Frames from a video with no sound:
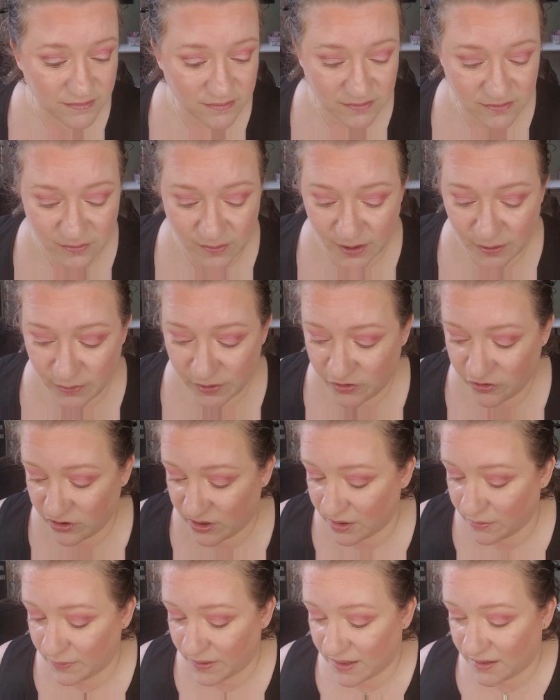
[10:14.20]
So I wish
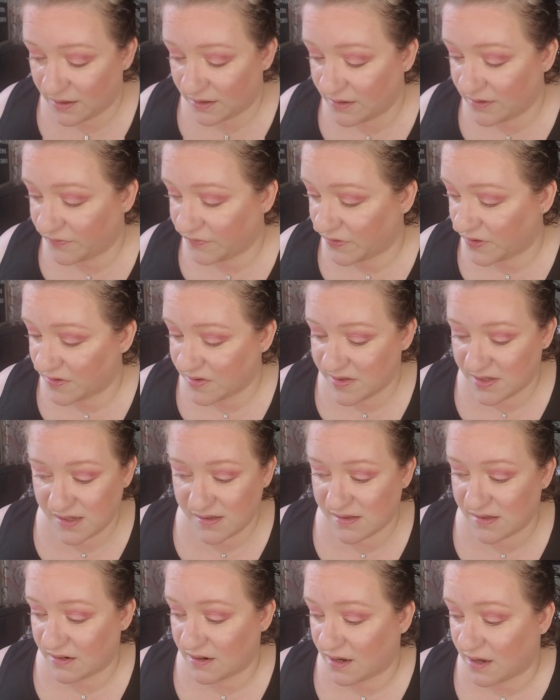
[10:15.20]
like we had a different
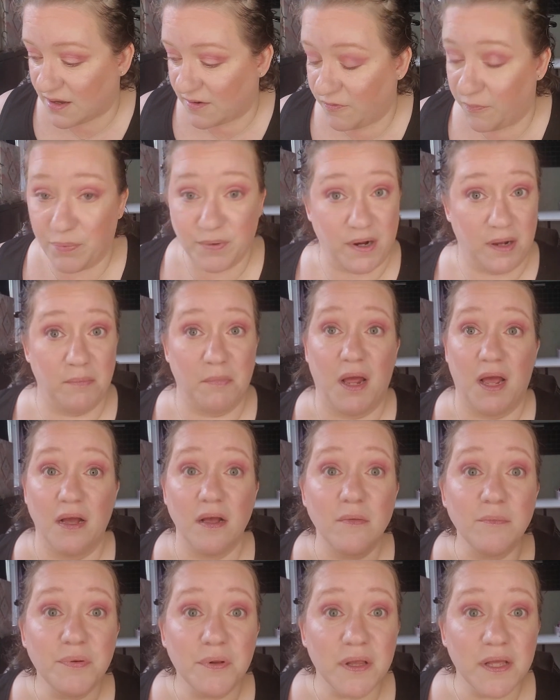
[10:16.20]
season off, but I'm not
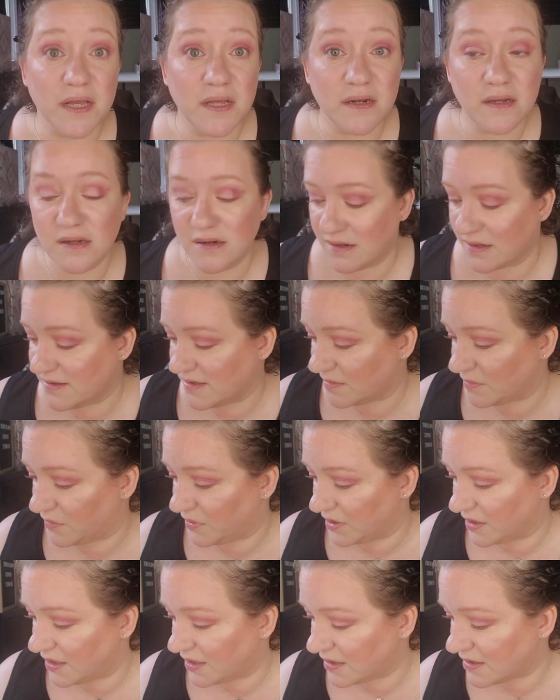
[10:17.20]
complaining because I'm
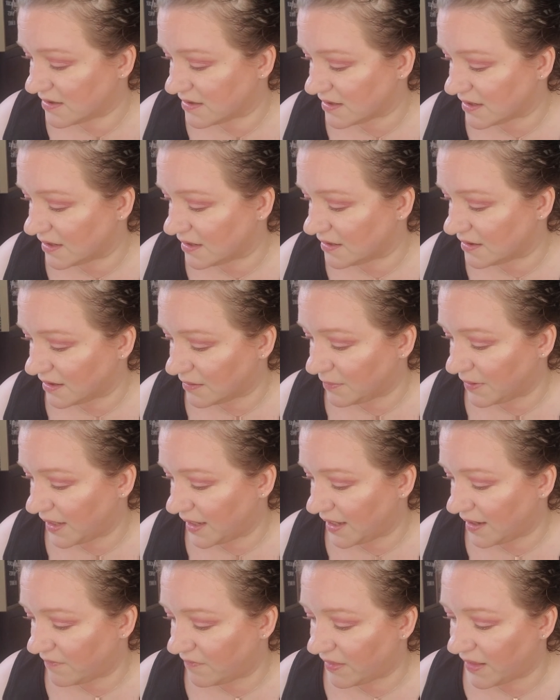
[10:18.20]
really excited that we
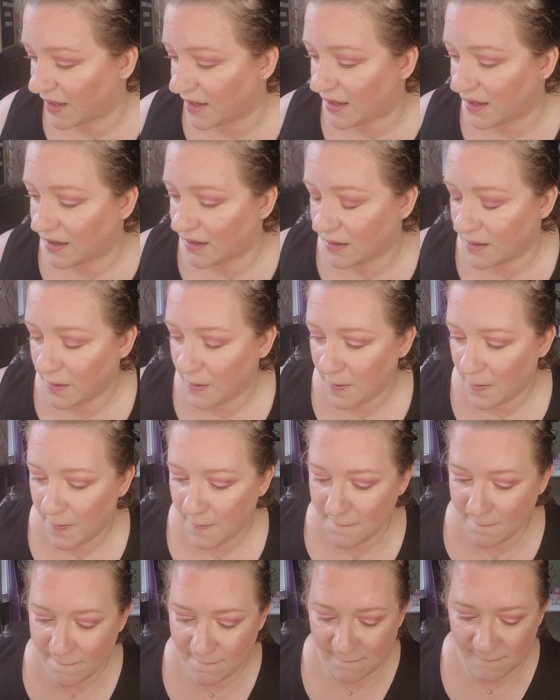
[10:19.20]
have that.
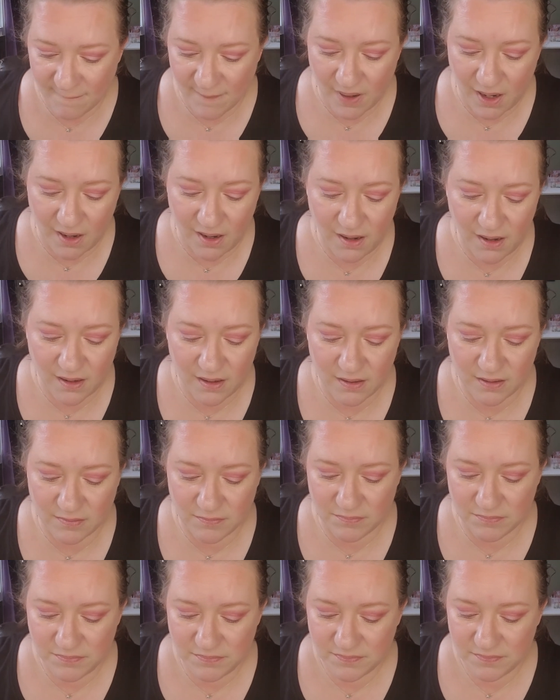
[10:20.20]

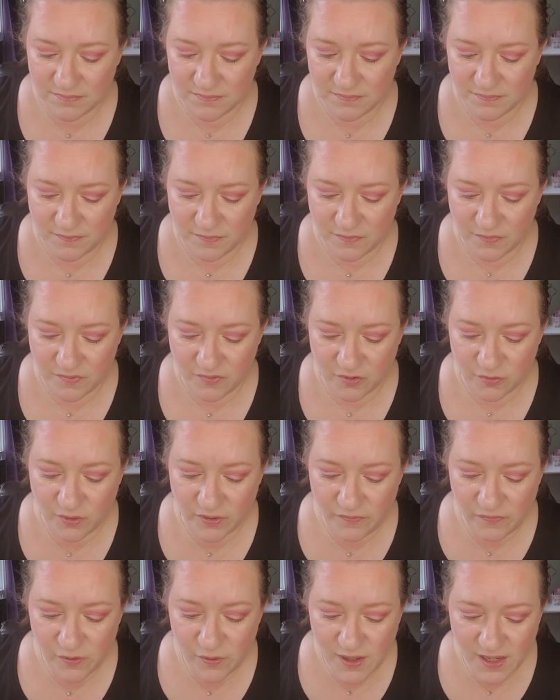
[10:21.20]
Um, so what
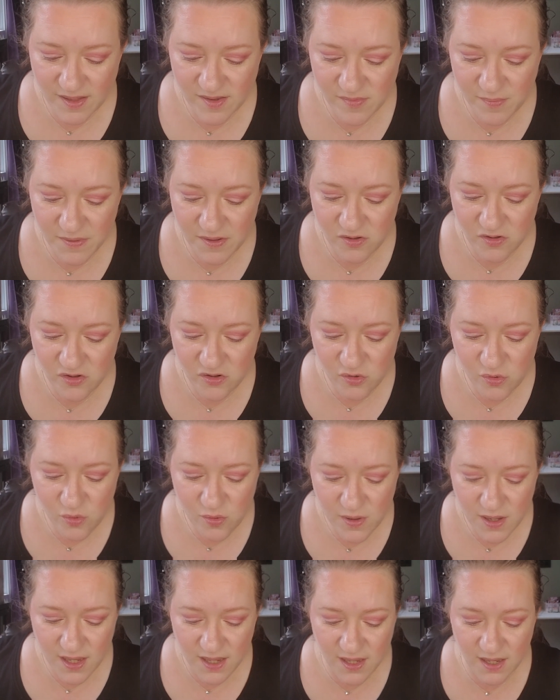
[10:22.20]
have you guys been
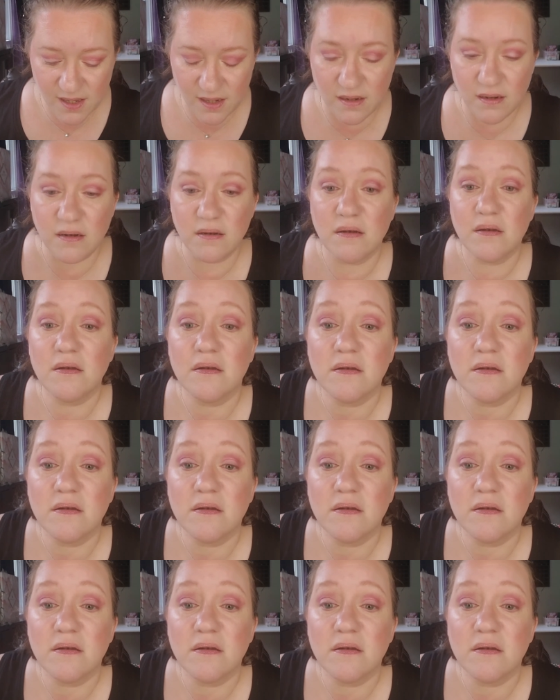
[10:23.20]
doing?